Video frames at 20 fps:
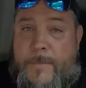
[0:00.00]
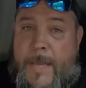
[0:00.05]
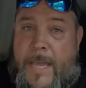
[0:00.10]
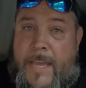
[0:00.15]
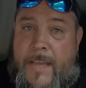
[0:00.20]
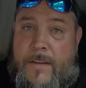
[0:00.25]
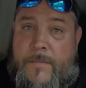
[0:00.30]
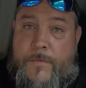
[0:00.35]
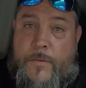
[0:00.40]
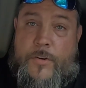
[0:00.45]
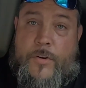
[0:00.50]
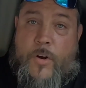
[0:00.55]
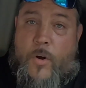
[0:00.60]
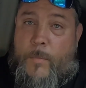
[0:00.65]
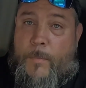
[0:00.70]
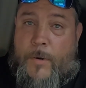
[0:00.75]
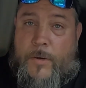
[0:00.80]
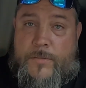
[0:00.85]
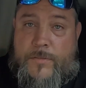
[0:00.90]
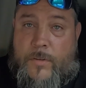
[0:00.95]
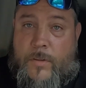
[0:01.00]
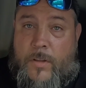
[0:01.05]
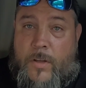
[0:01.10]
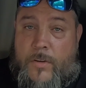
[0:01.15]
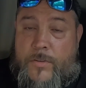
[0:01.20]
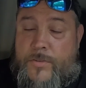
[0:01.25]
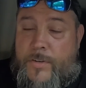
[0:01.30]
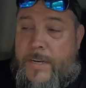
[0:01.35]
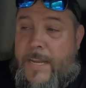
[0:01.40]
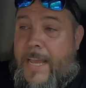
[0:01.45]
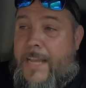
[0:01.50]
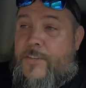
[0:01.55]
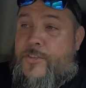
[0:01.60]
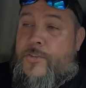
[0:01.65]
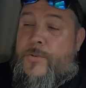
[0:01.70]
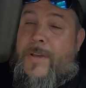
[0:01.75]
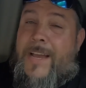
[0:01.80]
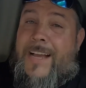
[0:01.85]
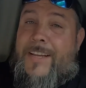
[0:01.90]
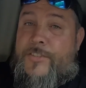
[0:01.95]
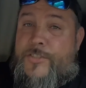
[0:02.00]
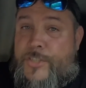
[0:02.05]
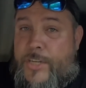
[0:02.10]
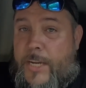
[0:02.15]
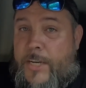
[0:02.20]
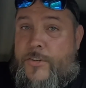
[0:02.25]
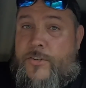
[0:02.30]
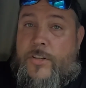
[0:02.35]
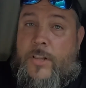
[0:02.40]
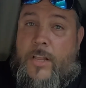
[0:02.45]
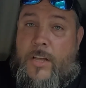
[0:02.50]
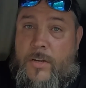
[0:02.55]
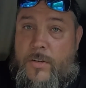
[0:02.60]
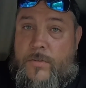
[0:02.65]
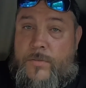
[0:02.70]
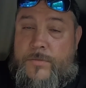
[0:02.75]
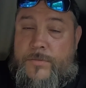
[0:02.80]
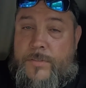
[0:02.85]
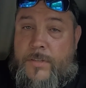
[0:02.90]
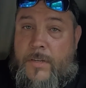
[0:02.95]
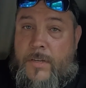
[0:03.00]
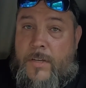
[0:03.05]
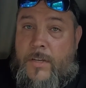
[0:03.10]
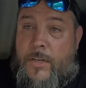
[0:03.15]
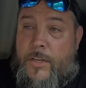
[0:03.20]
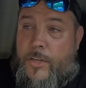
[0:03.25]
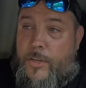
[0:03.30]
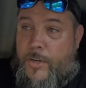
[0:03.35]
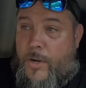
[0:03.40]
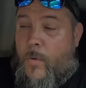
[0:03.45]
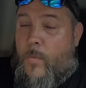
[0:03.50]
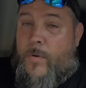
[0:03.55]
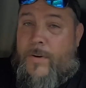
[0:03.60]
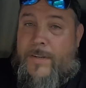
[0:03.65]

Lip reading: bag for your own personal laundry. As you guys change clothes, you don't